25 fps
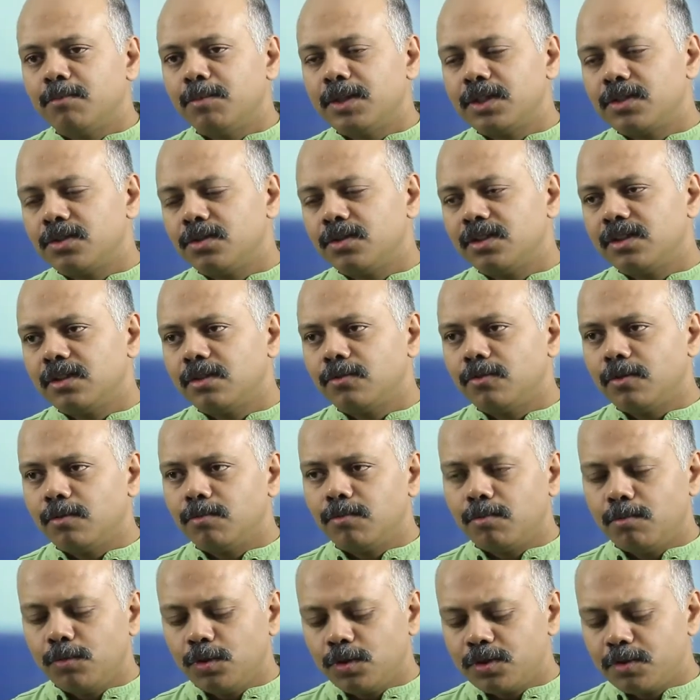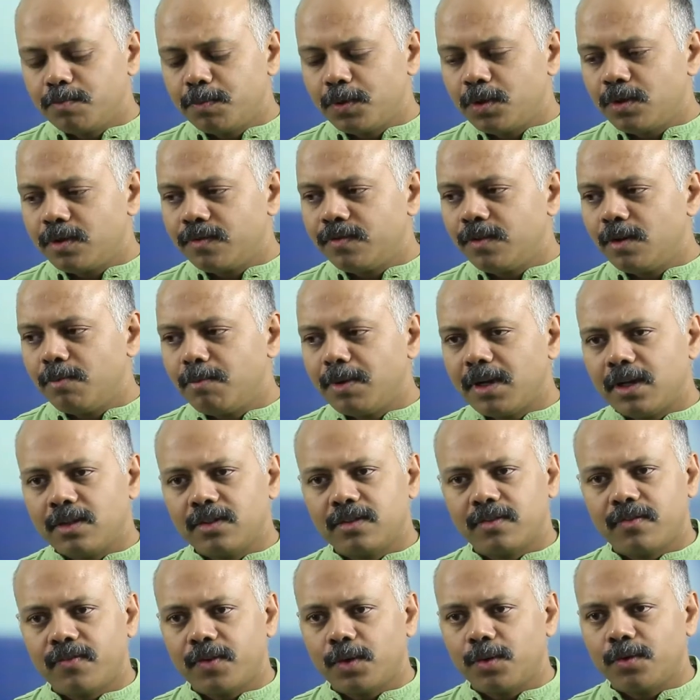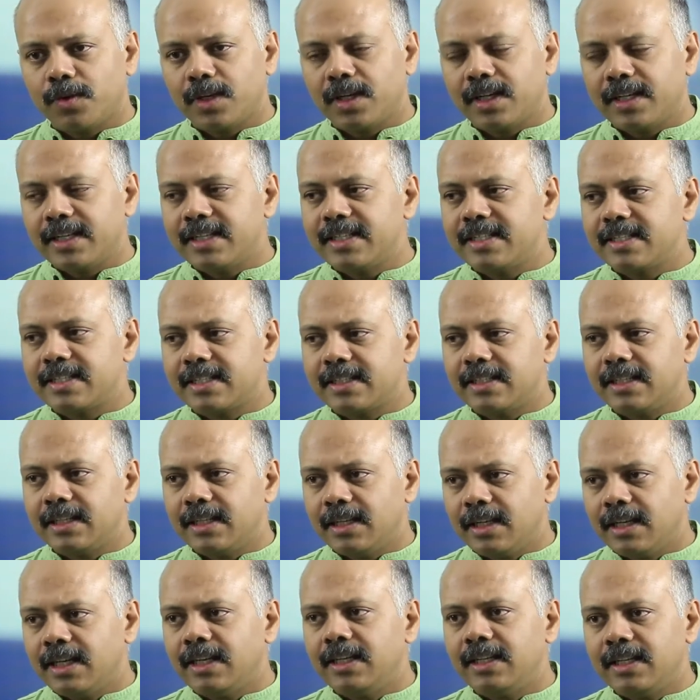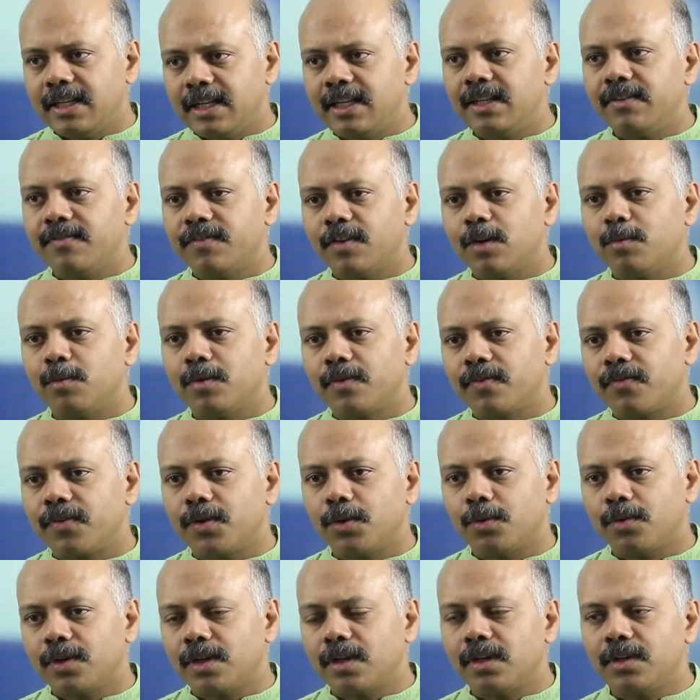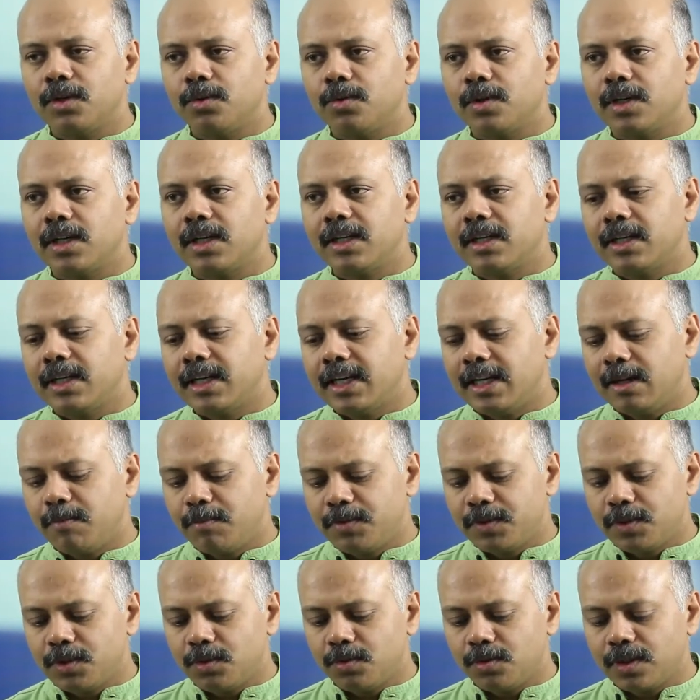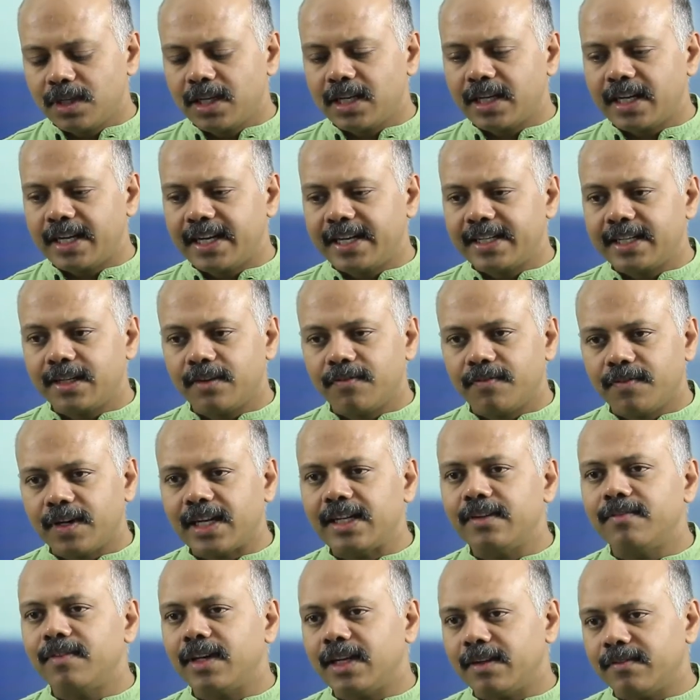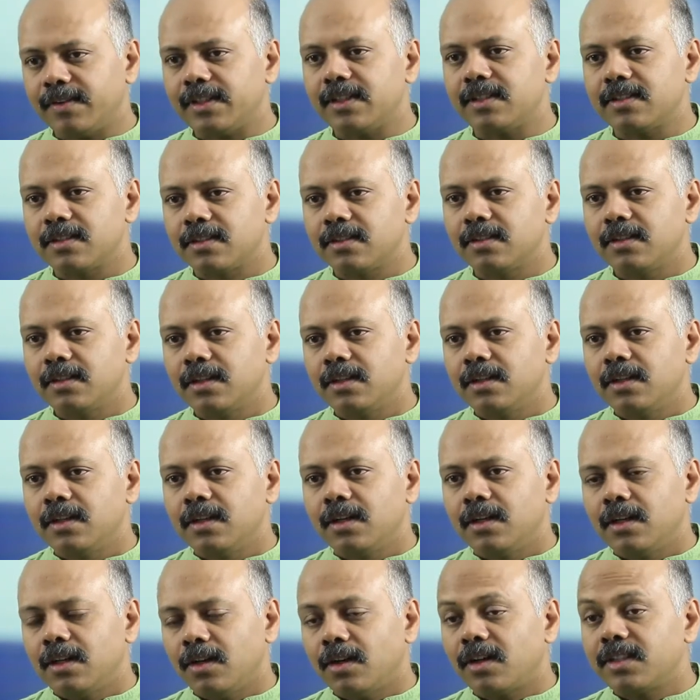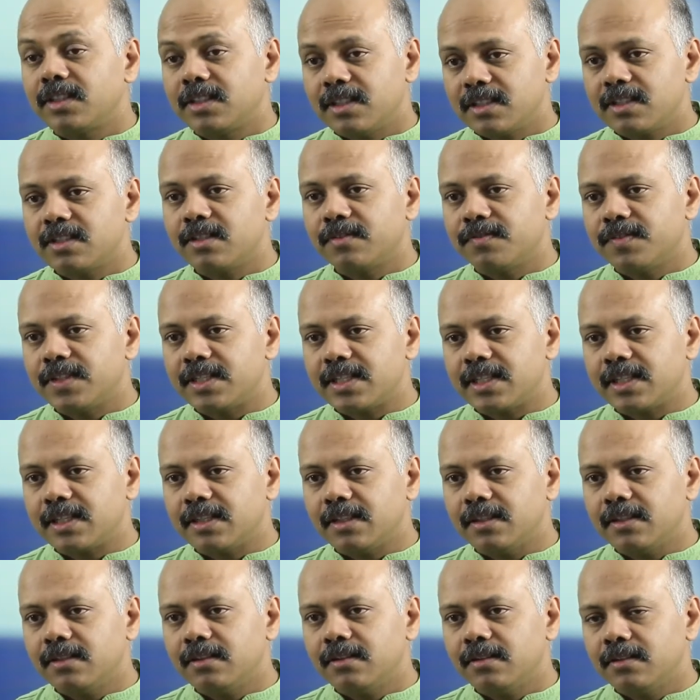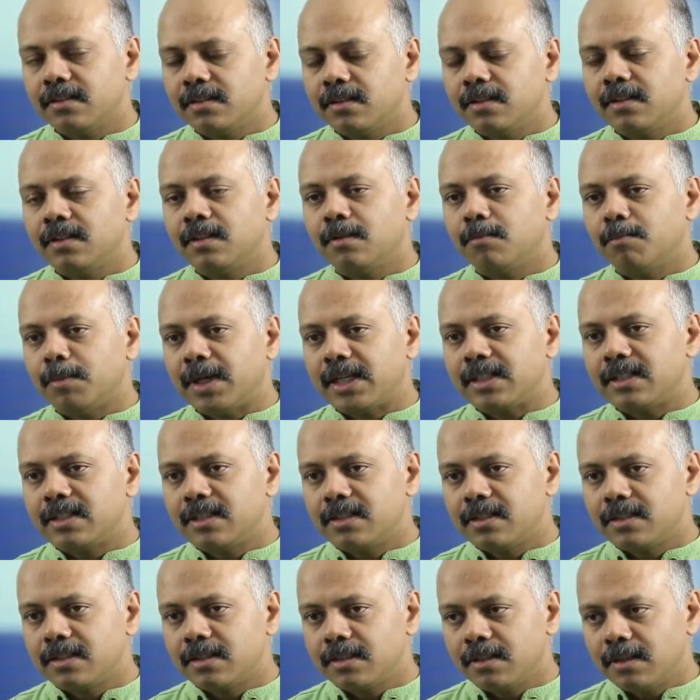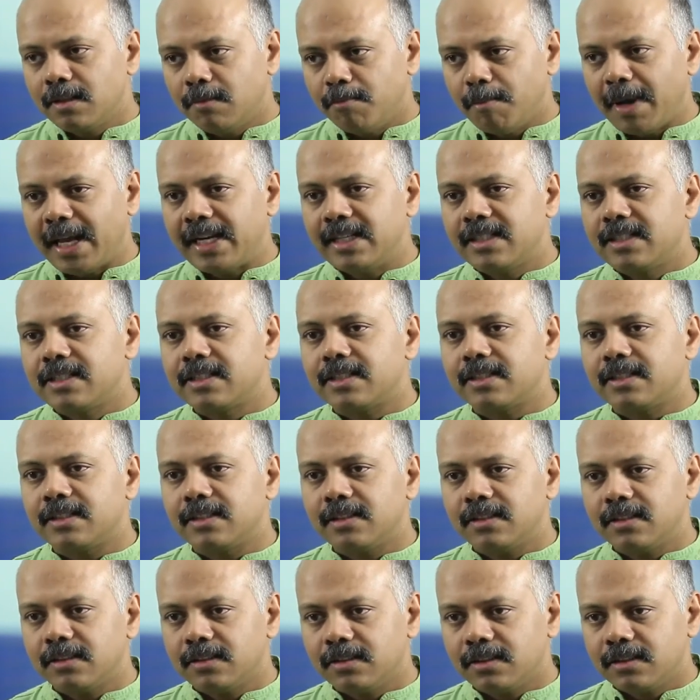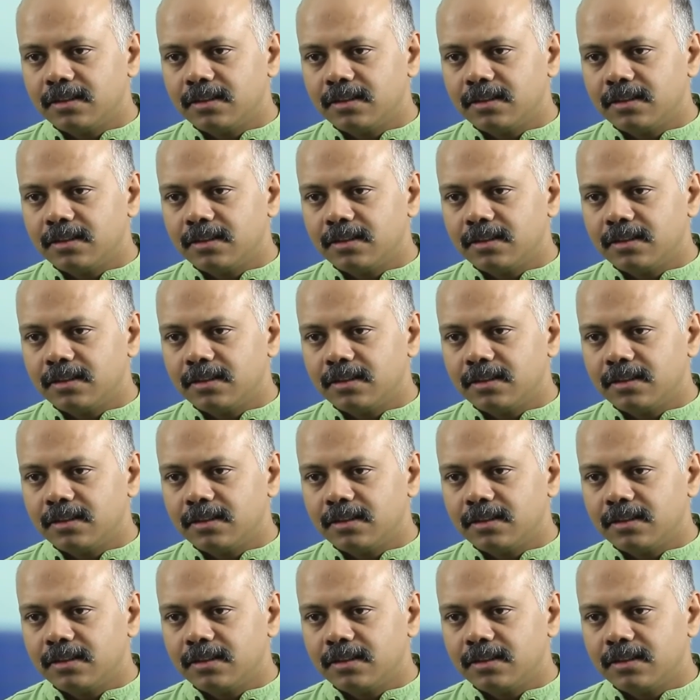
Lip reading: But the most beautiful part of yoga is in any form of yoga helps you connect at 5 levels. Not just the physical, but mental